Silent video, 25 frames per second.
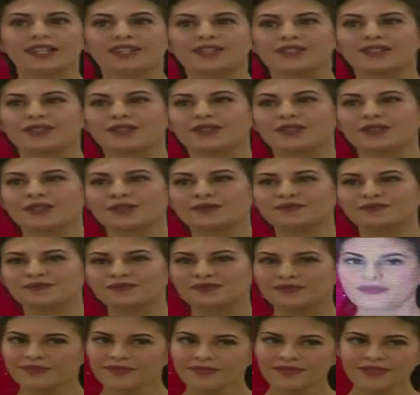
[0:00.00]
so
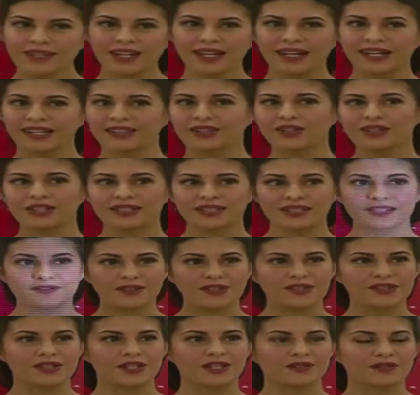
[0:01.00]
I thought a
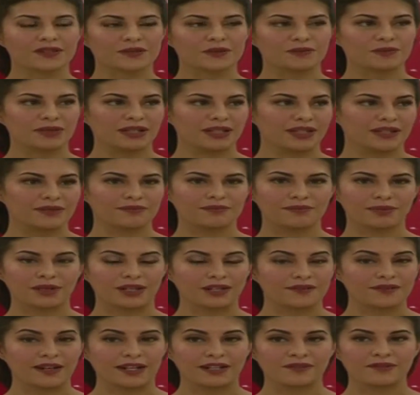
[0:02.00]
tip-in service would be
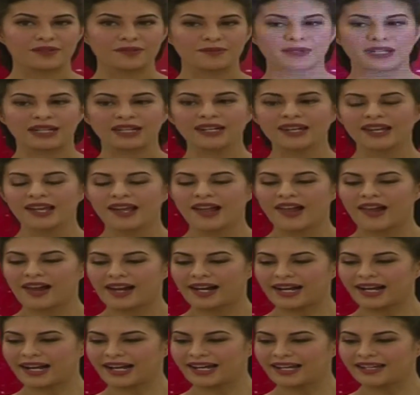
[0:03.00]
perfect for me,
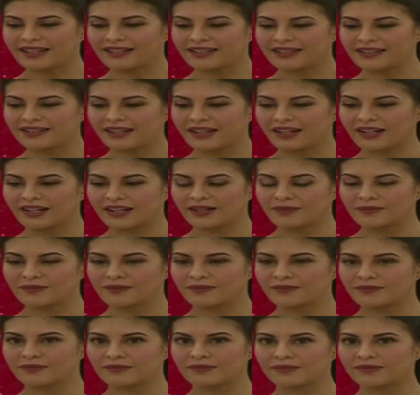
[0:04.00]

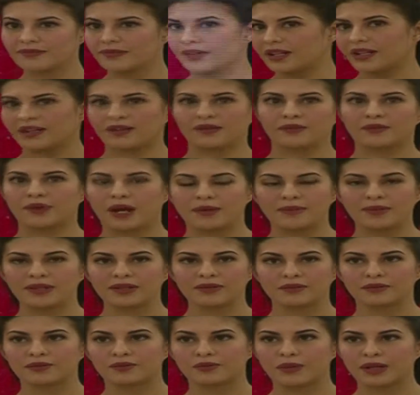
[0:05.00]
and I mean,
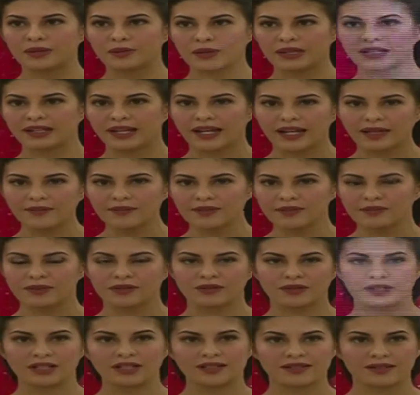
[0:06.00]
what came to me
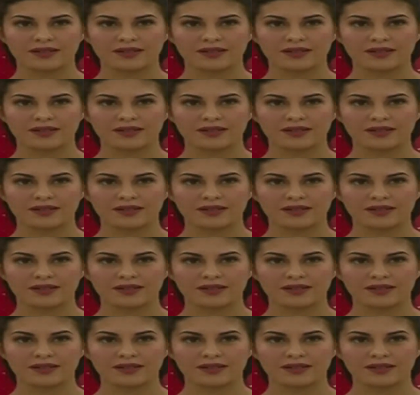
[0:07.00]
really